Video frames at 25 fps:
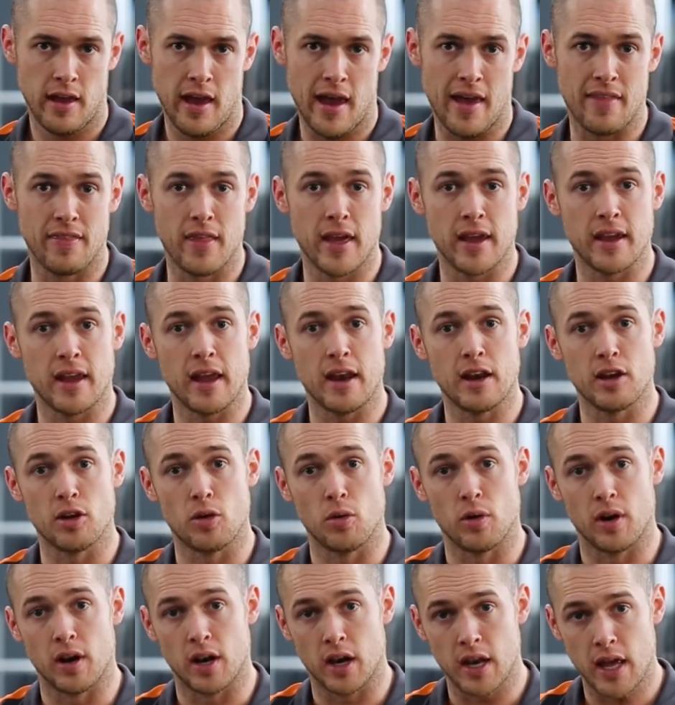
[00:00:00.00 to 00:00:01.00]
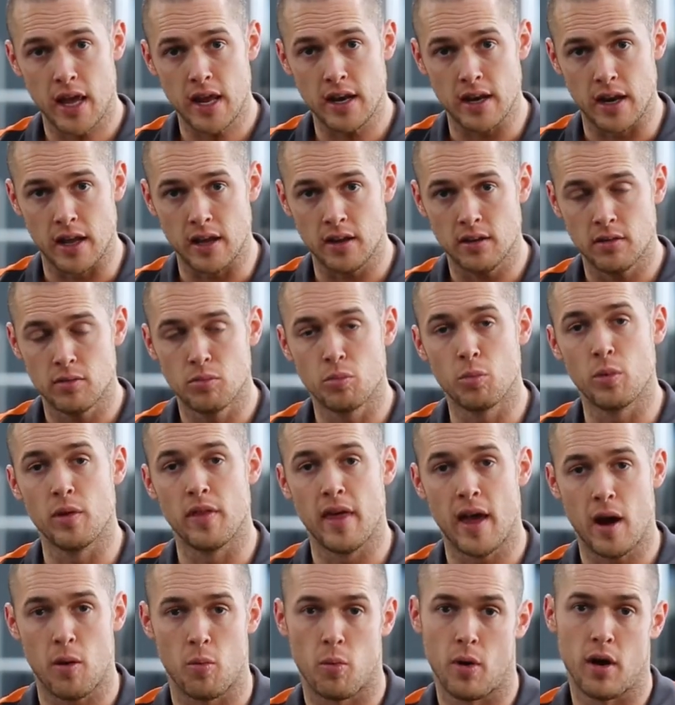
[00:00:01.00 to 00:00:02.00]
and then getting good at landing
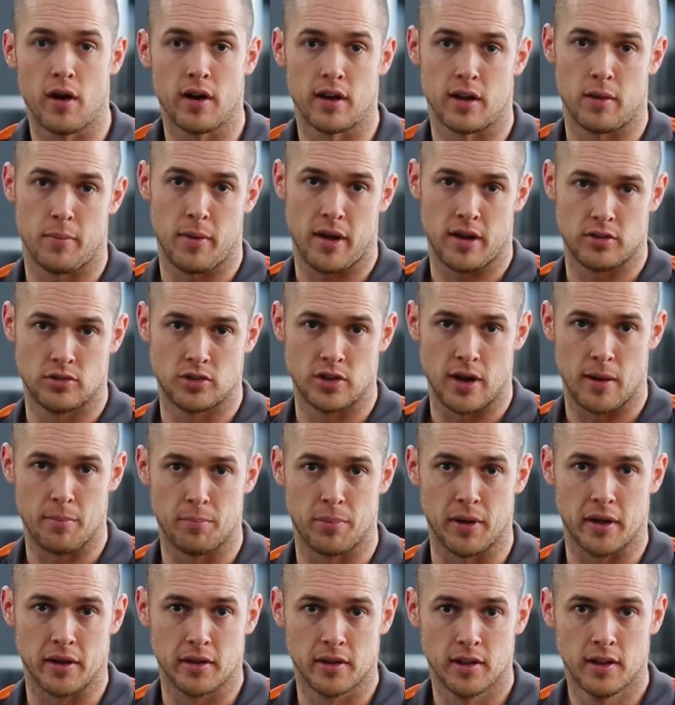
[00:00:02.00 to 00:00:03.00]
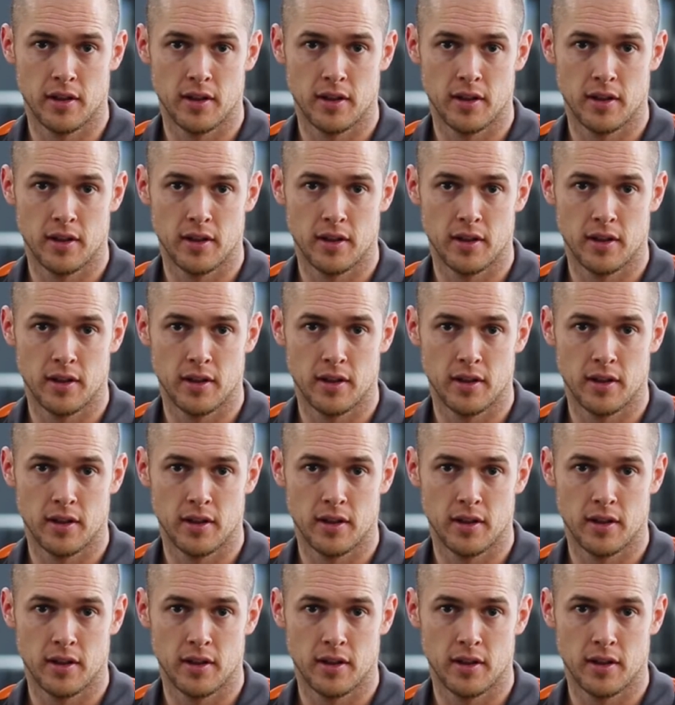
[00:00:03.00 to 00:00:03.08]
without worrying about jumping.